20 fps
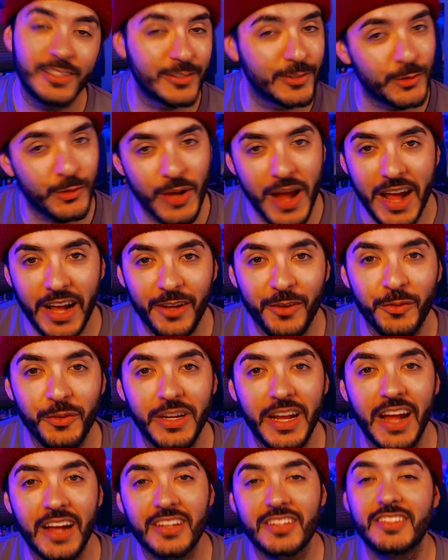The Kraken
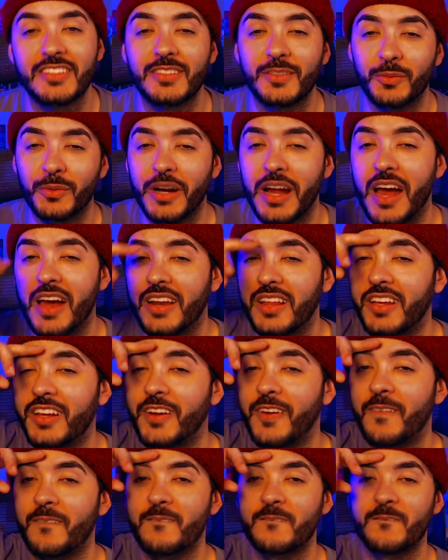Reactions, we're out of here.